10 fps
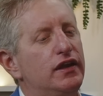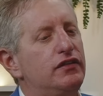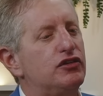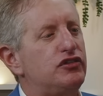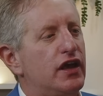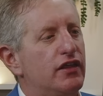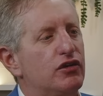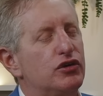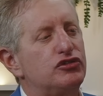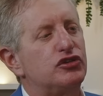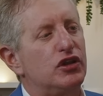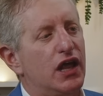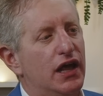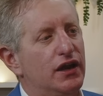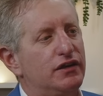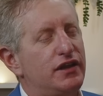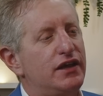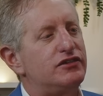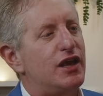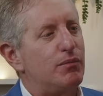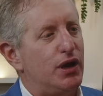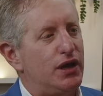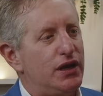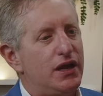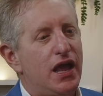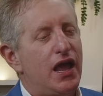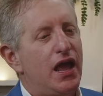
that either Tether or Solana takes that money